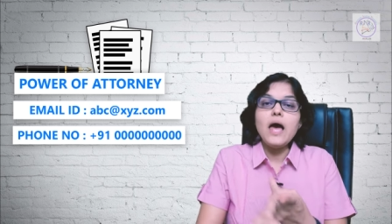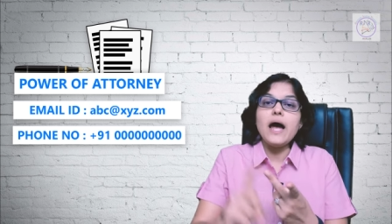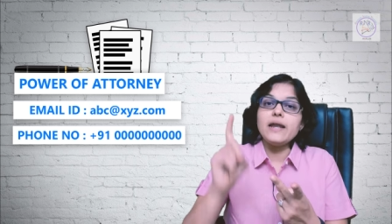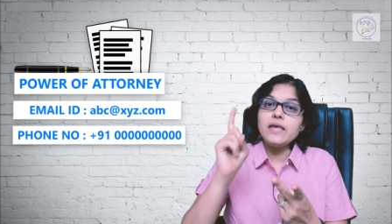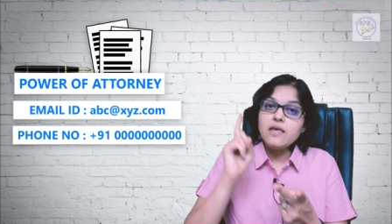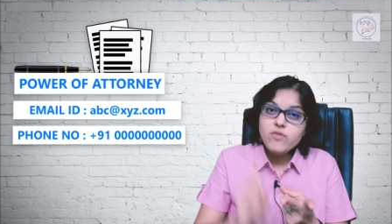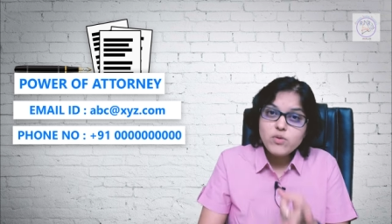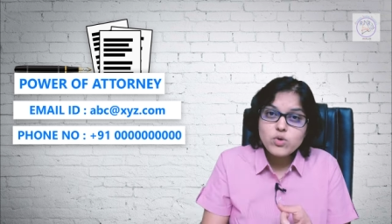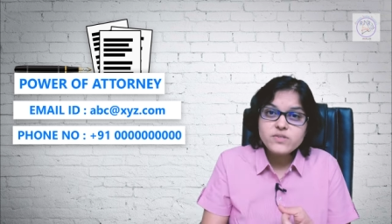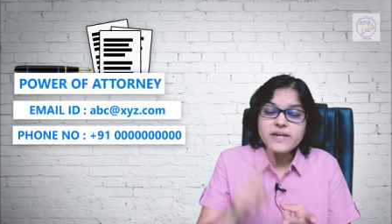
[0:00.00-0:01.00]
and
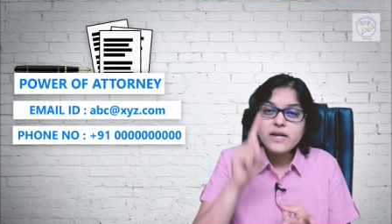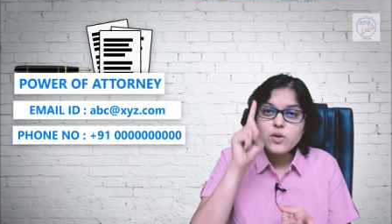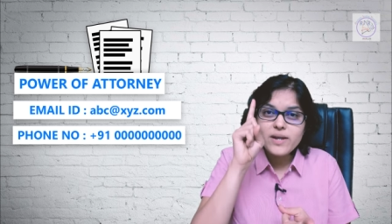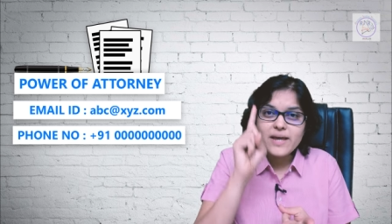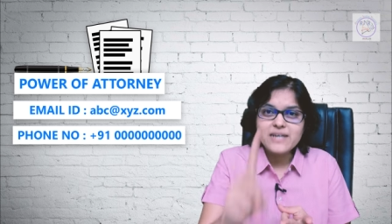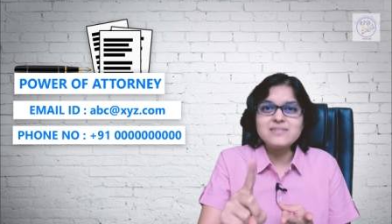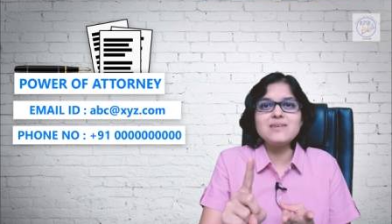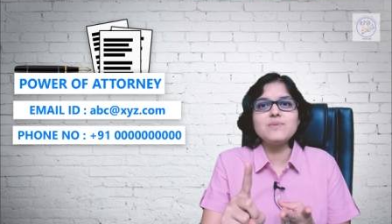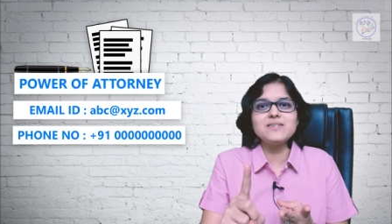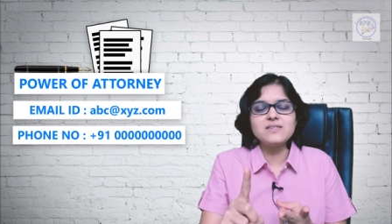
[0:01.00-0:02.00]
even would send you an S
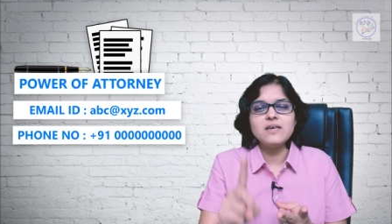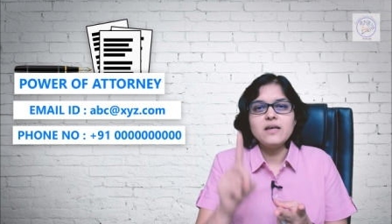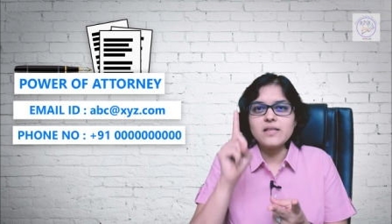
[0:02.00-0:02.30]
M S